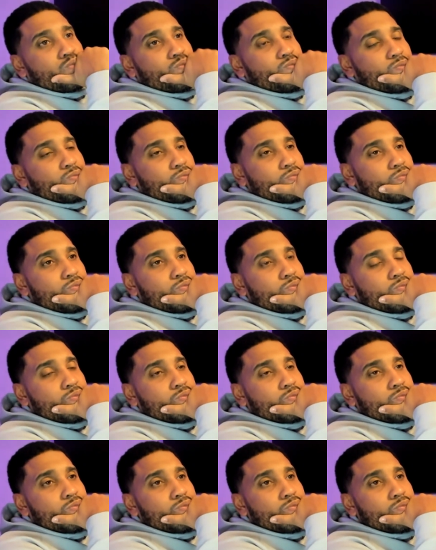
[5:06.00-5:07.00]

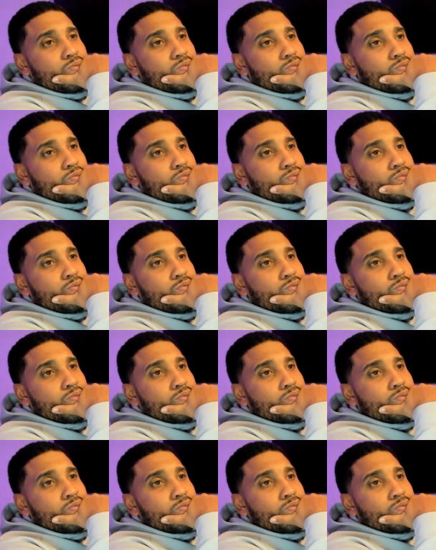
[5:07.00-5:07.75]
(no one is talking)